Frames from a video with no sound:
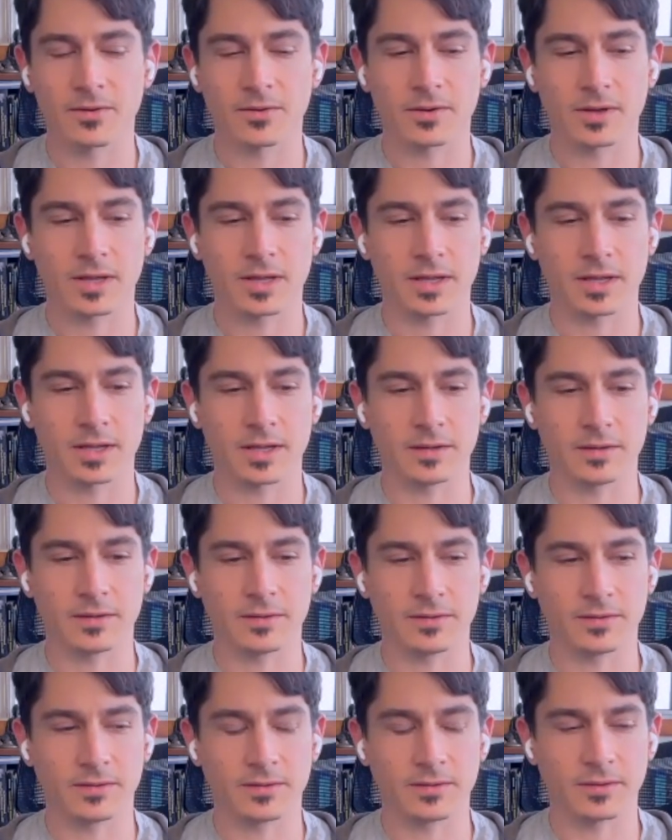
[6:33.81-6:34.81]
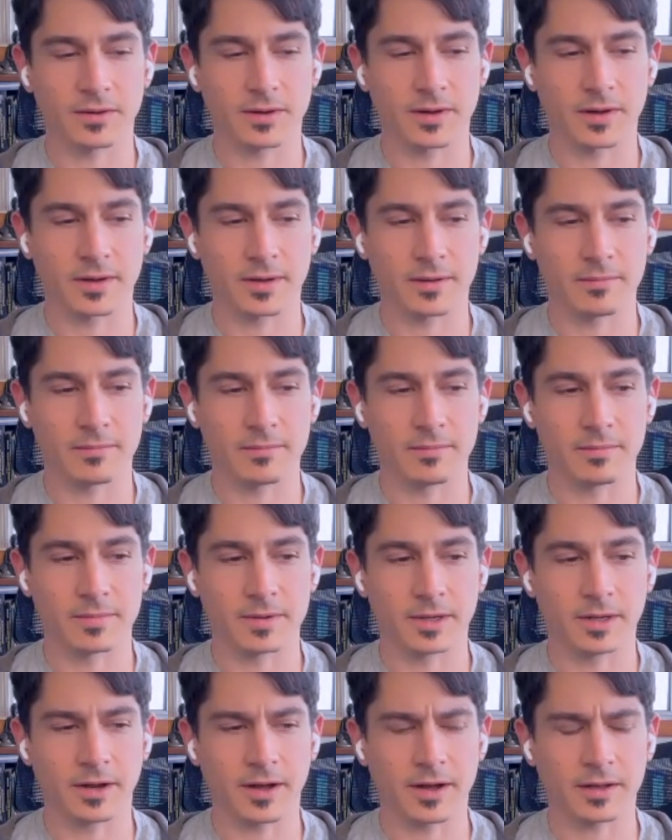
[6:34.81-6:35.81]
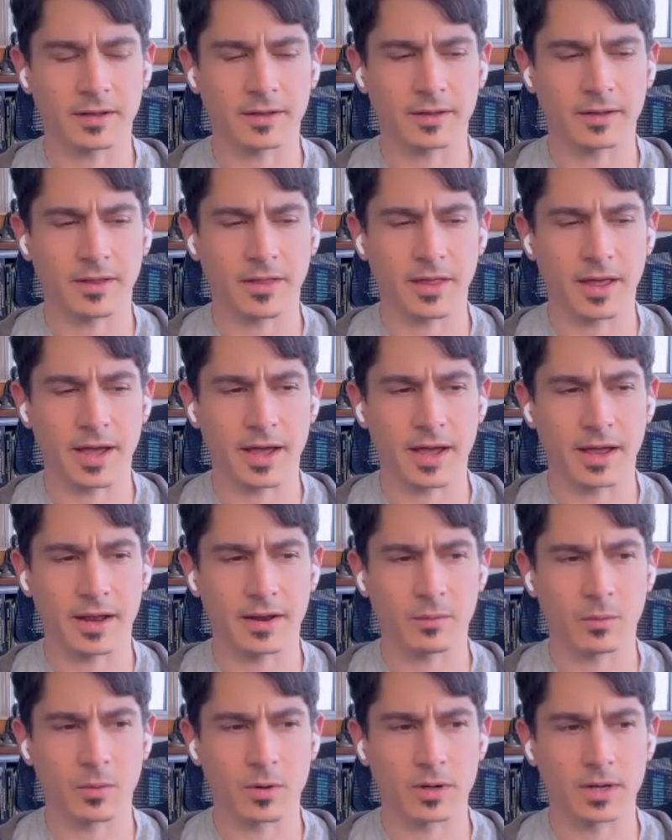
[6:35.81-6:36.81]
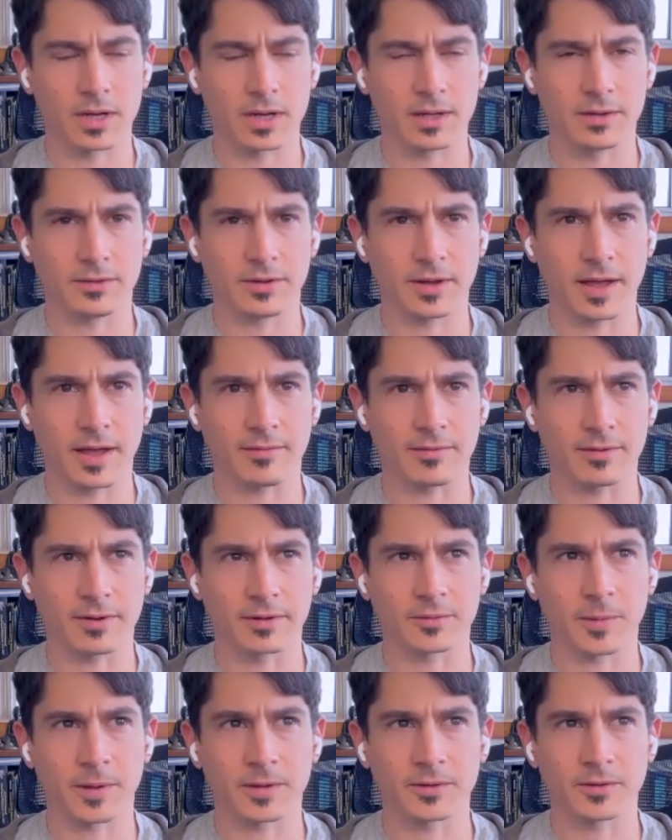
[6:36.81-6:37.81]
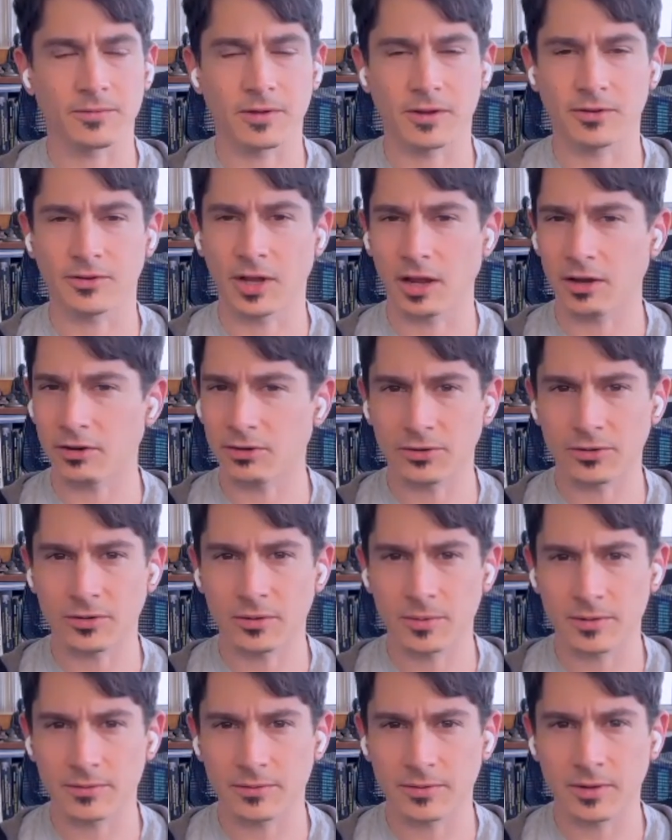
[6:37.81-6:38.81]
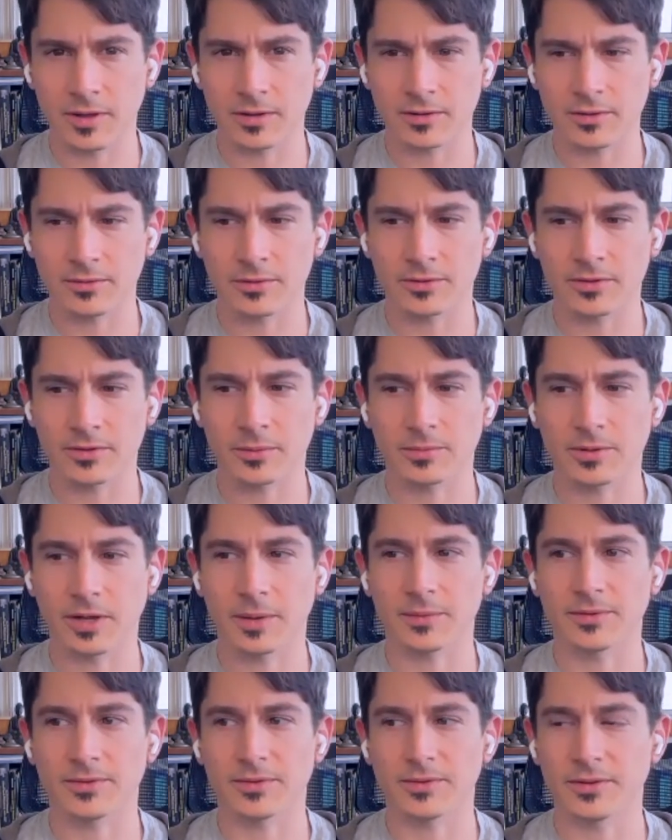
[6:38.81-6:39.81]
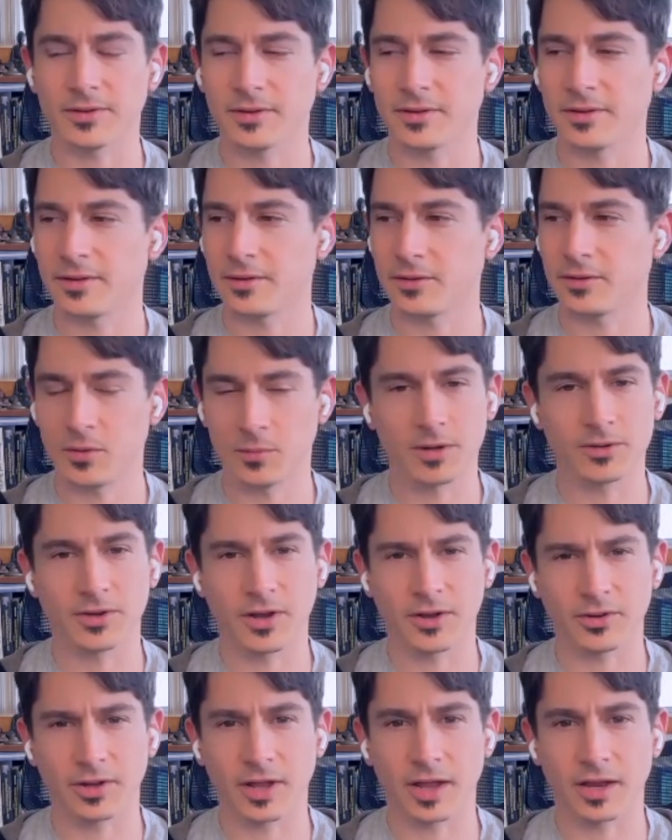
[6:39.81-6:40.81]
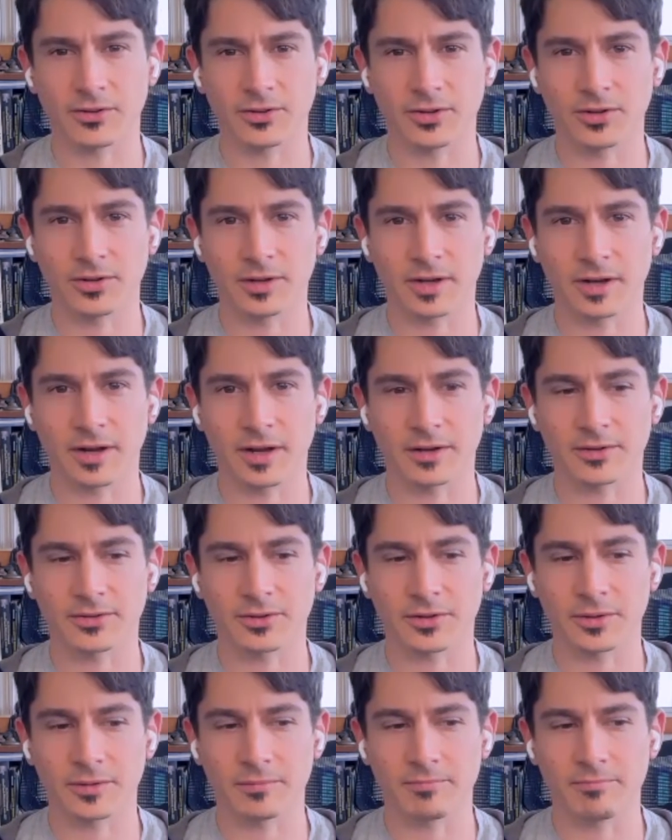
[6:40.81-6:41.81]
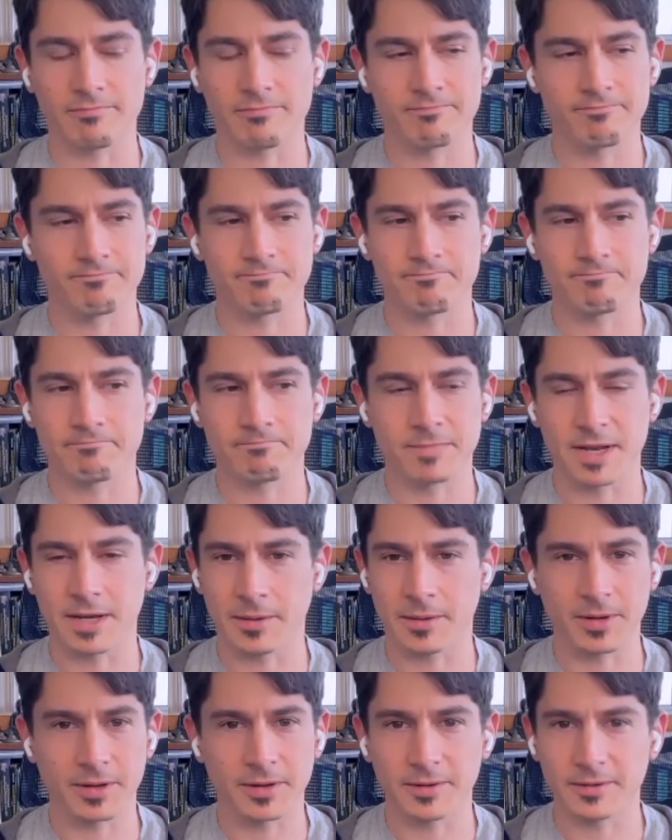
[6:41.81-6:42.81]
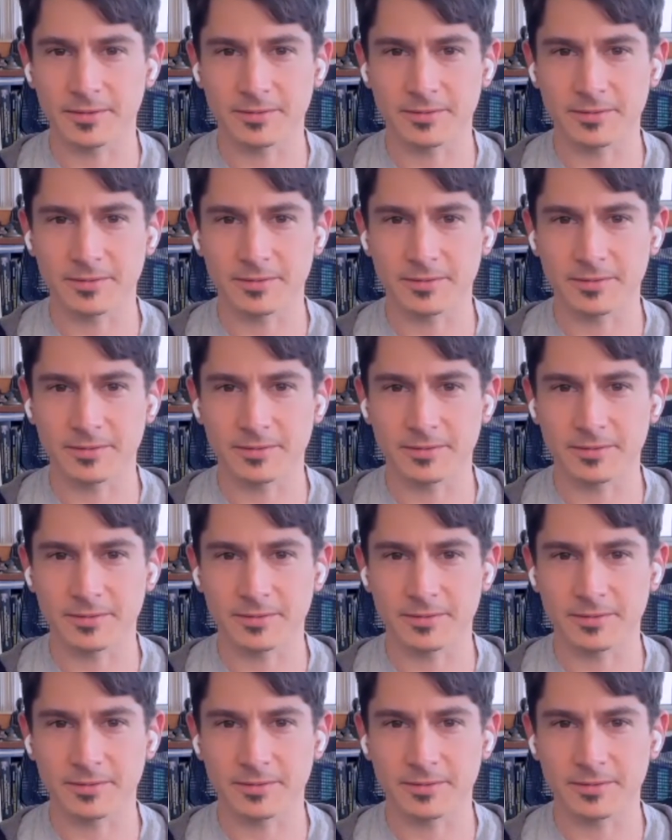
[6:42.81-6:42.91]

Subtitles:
It's not that one needs to have an expensive education to be a philosopher. Sometimes too much education can actually inhibit